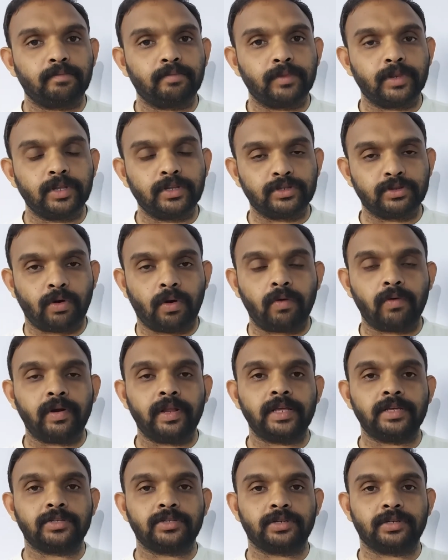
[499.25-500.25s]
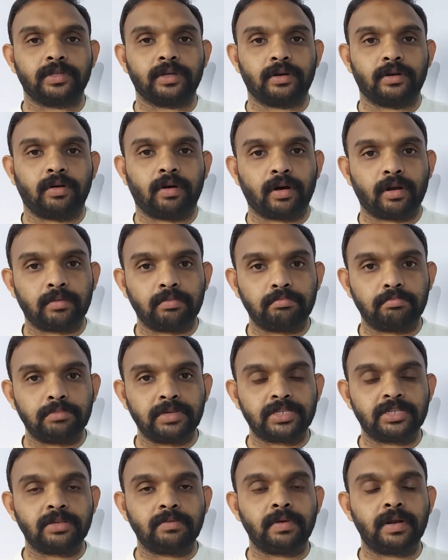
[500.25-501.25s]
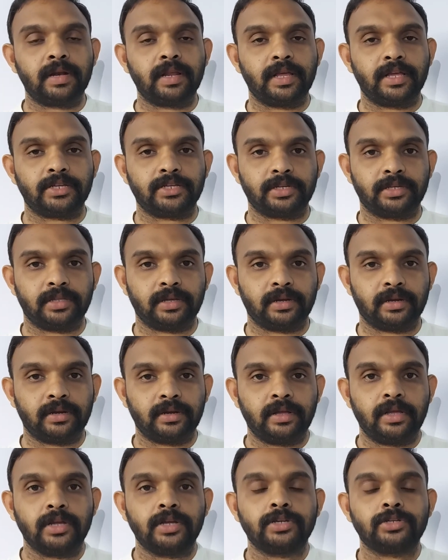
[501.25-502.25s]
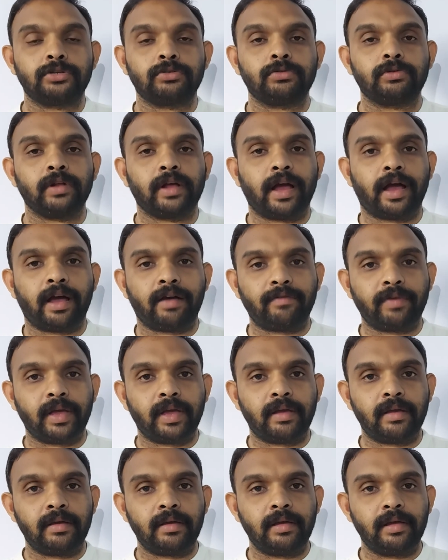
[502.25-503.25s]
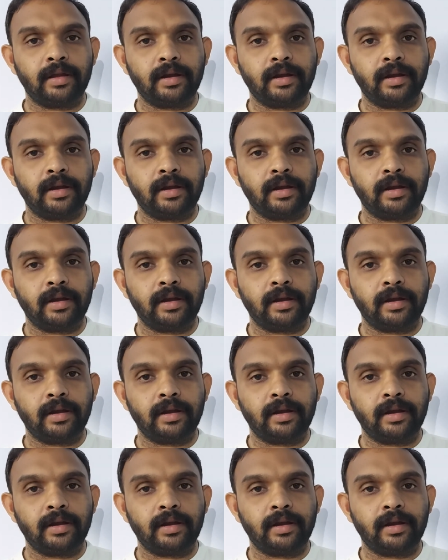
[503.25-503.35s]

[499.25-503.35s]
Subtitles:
dissolved each other or miscible each other should have a